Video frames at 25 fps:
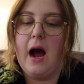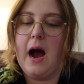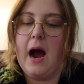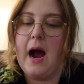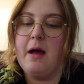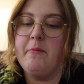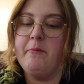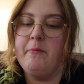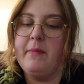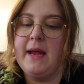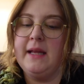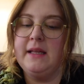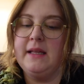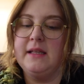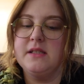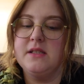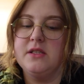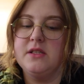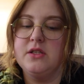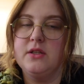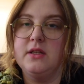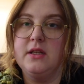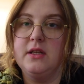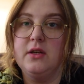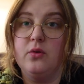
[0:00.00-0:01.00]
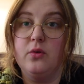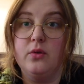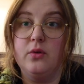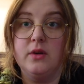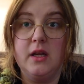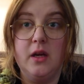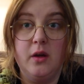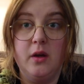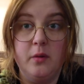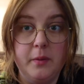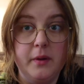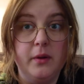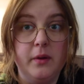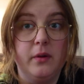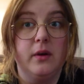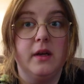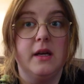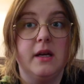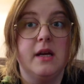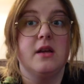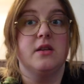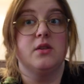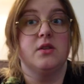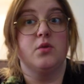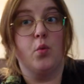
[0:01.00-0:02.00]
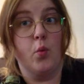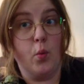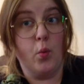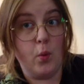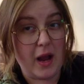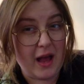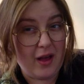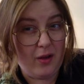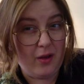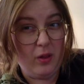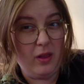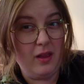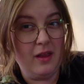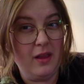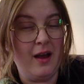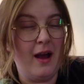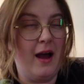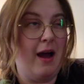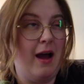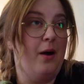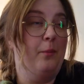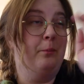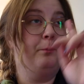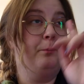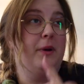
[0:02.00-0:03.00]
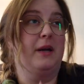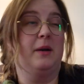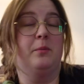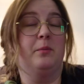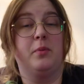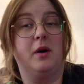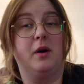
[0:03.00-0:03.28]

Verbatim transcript: I may listen to the audiobook as well, um, but